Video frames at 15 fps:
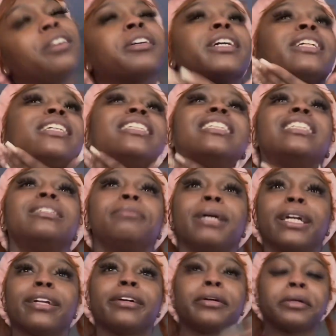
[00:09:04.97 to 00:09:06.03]
this is
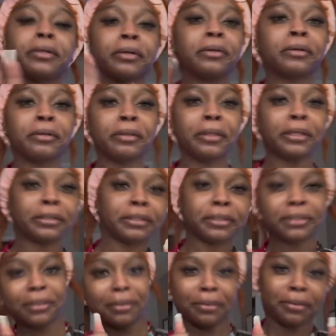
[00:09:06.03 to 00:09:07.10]
better this is
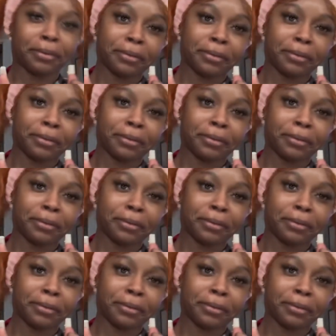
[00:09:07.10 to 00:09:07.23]
oh,